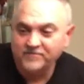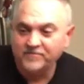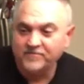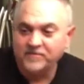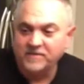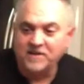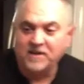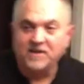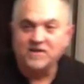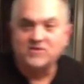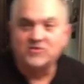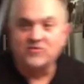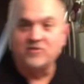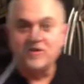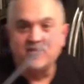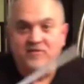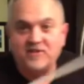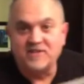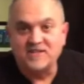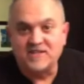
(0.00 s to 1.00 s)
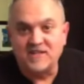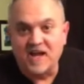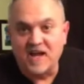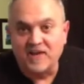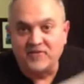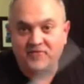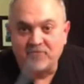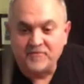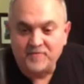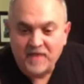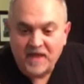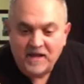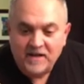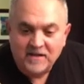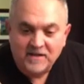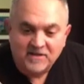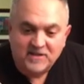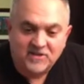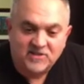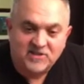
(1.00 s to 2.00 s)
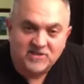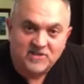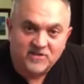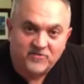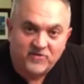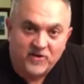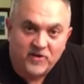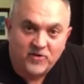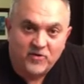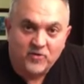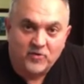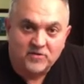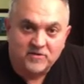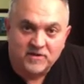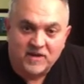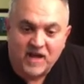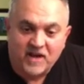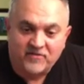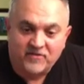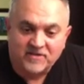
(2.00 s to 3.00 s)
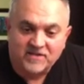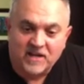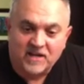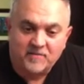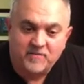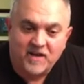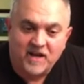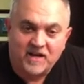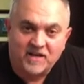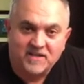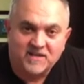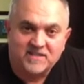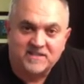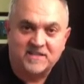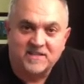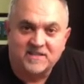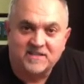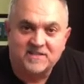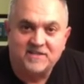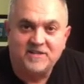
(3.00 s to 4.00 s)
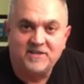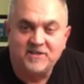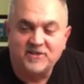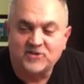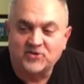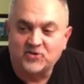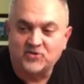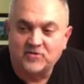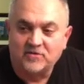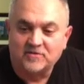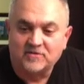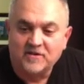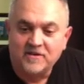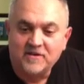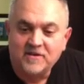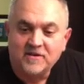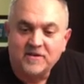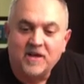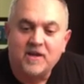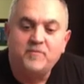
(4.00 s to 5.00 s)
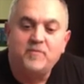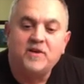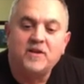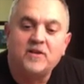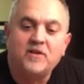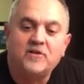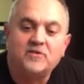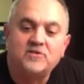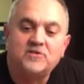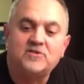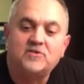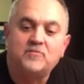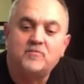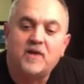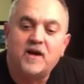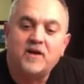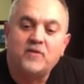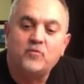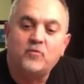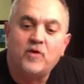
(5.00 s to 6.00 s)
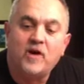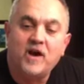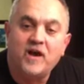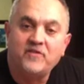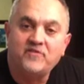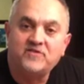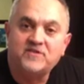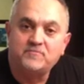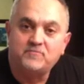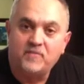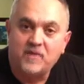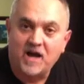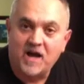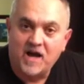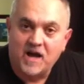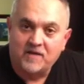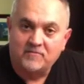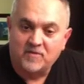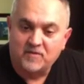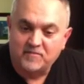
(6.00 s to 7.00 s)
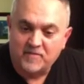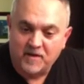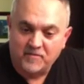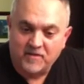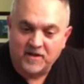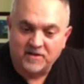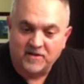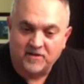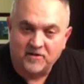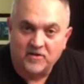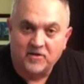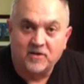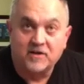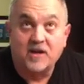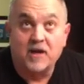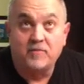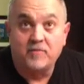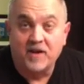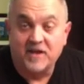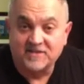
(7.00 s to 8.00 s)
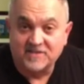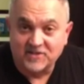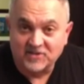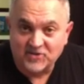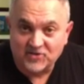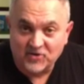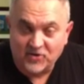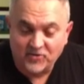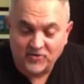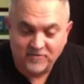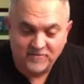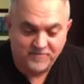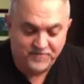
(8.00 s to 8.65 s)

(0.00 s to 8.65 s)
The history of this knife. This is a very old knife. It's got to be at least 60 years old. It belonged to my wife's mom, my mother-in-law, God bless her soul.